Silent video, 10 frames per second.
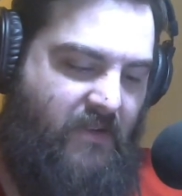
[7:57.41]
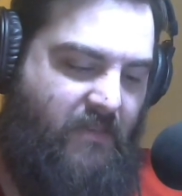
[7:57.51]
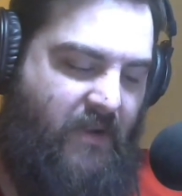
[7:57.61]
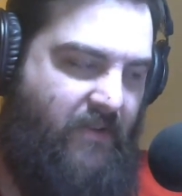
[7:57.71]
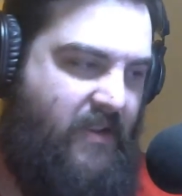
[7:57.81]

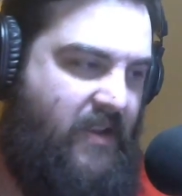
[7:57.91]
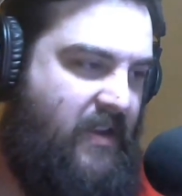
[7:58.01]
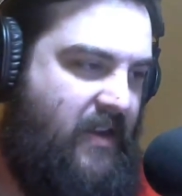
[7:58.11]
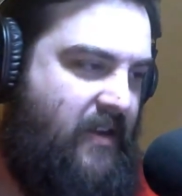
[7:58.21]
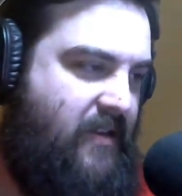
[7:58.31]

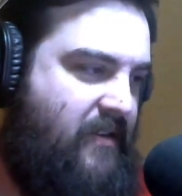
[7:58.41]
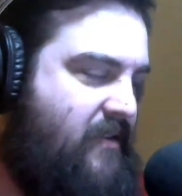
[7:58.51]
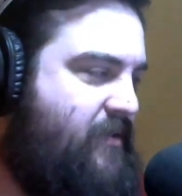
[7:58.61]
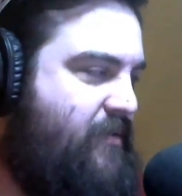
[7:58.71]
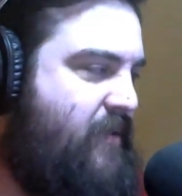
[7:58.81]
the
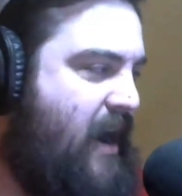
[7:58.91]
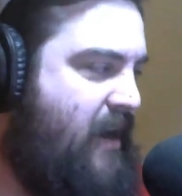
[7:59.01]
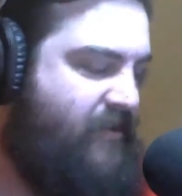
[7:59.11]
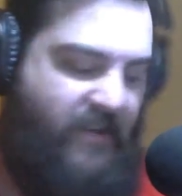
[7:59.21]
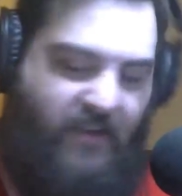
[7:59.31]

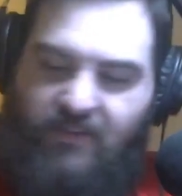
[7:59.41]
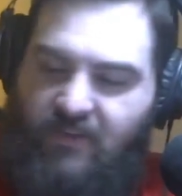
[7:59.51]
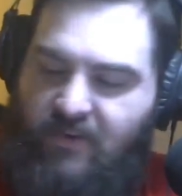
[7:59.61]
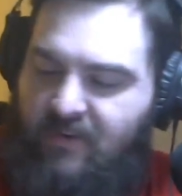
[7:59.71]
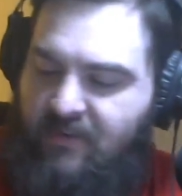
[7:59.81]
crash that is
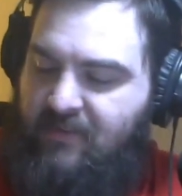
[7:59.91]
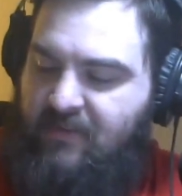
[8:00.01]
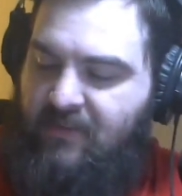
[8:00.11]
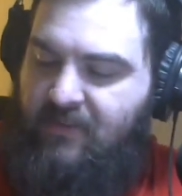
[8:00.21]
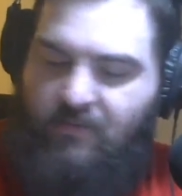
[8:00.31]
our
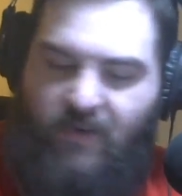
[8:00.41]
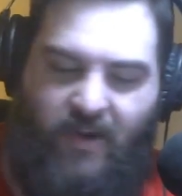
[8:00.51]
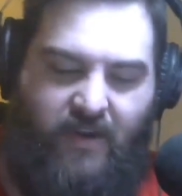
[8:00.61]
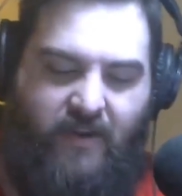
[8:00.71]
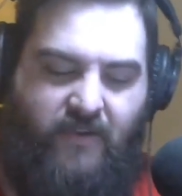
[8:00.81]
system right now.